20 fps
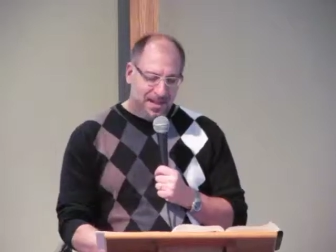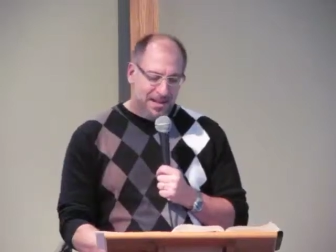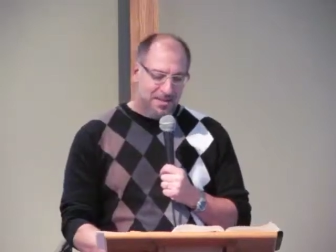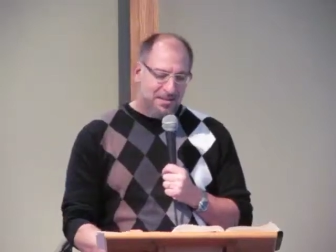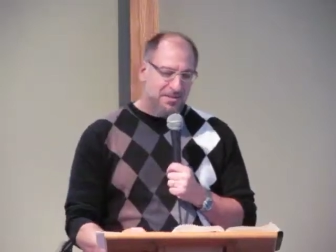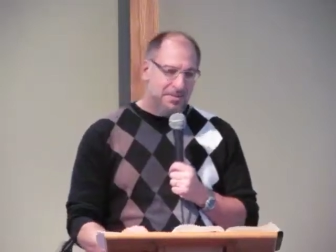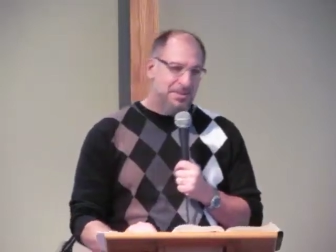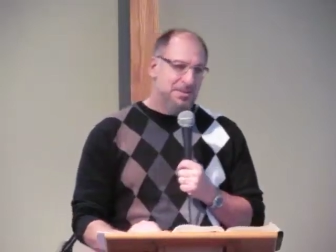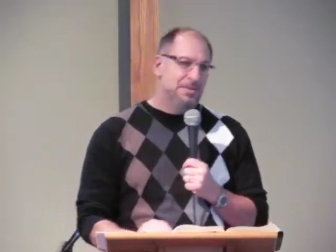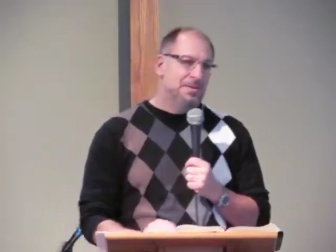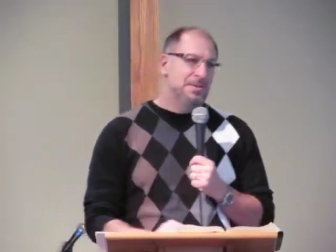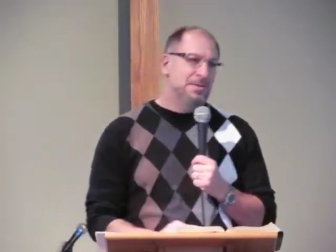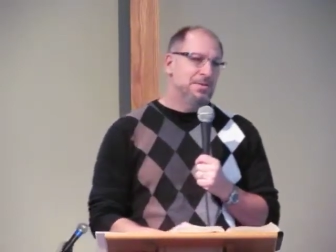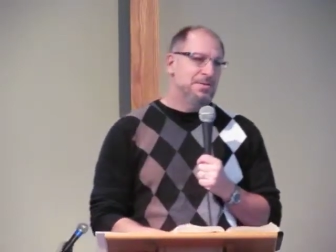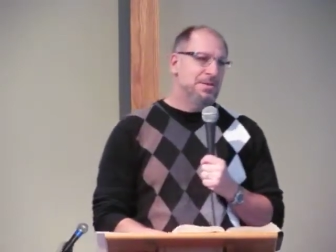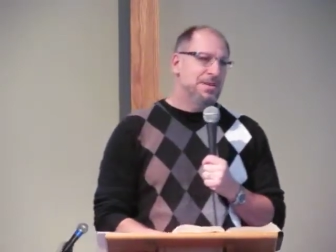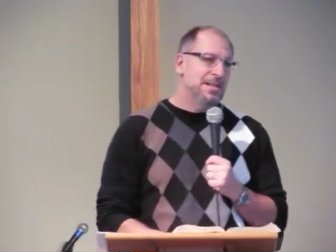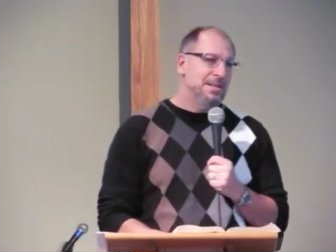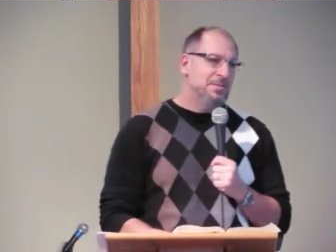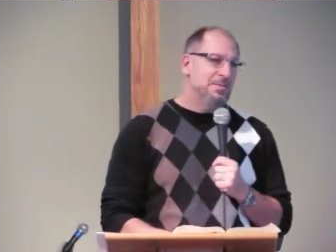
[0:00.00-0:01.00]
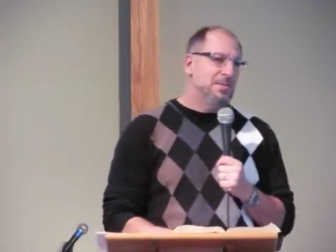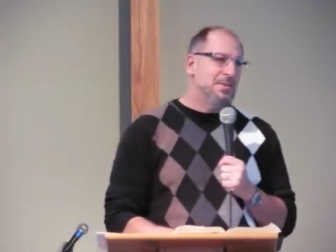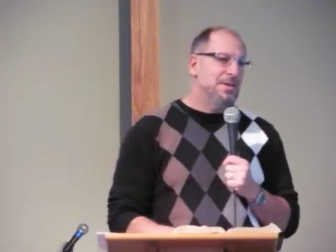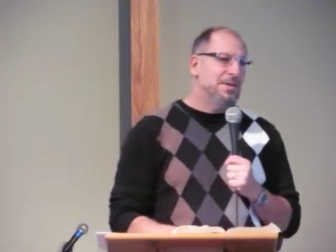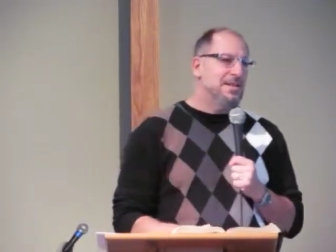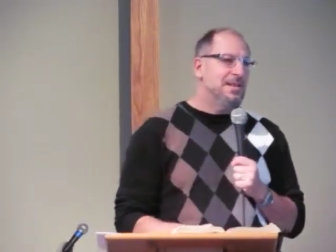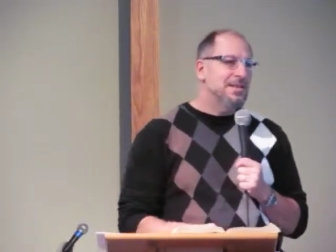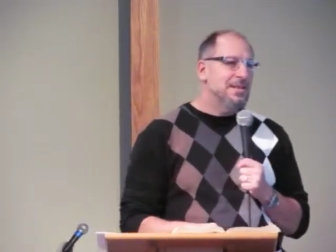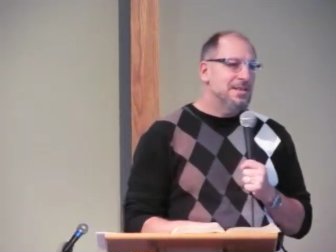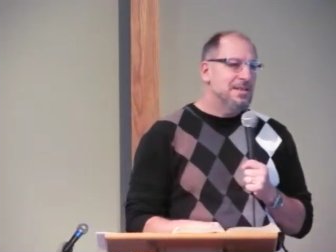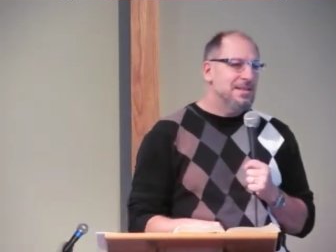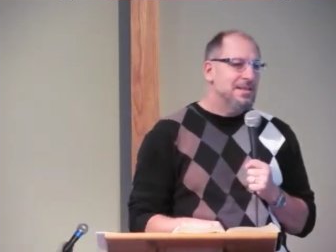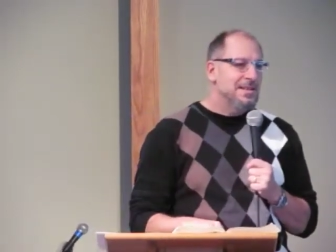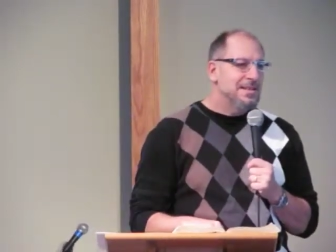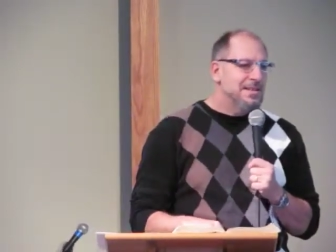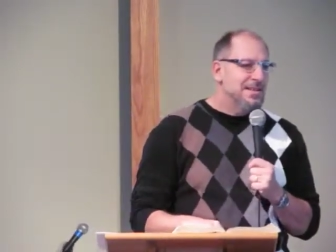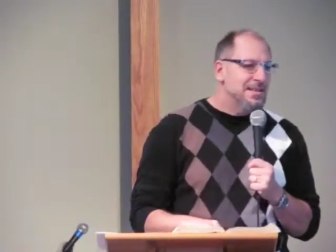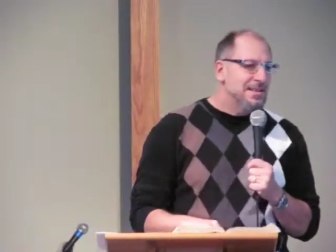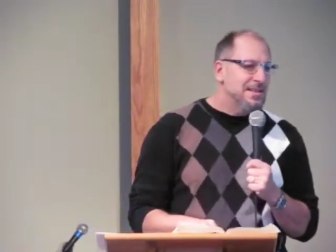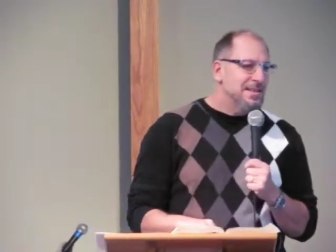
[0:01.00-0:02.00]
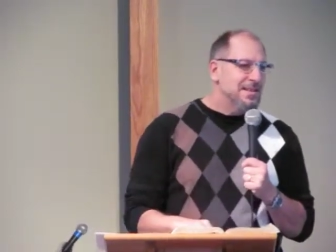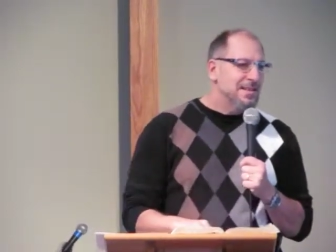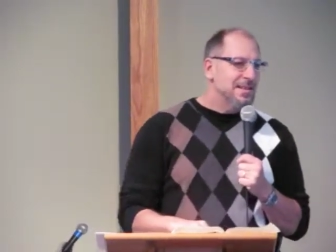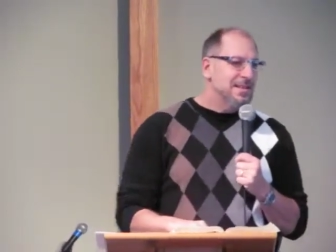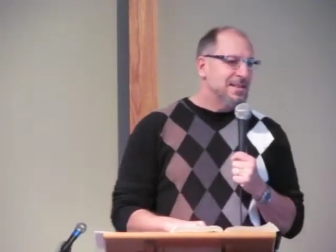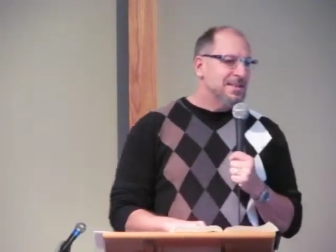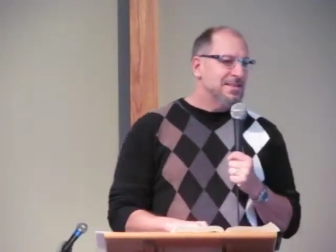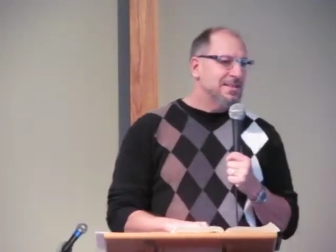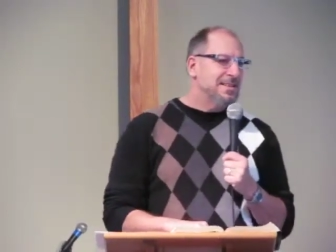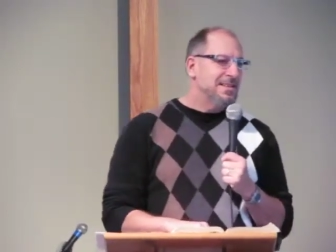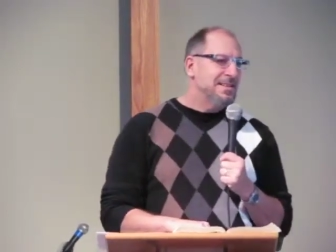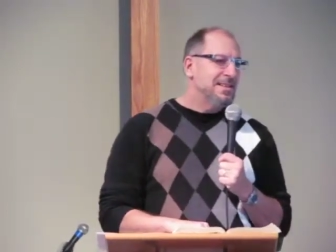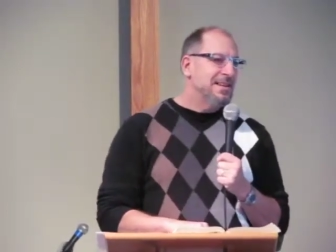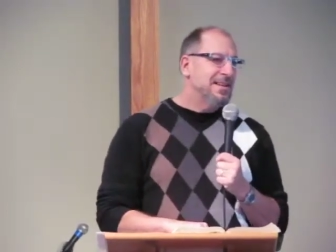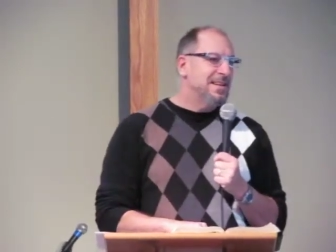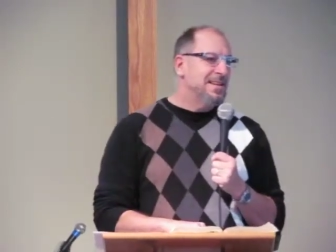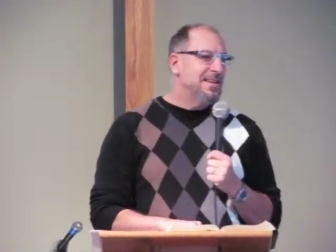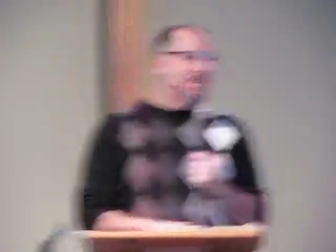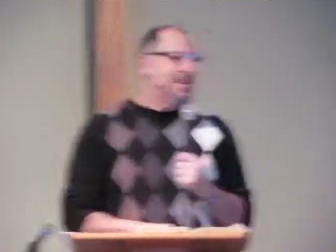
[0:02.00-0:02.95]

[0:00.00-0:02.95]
I don't do those anymore because I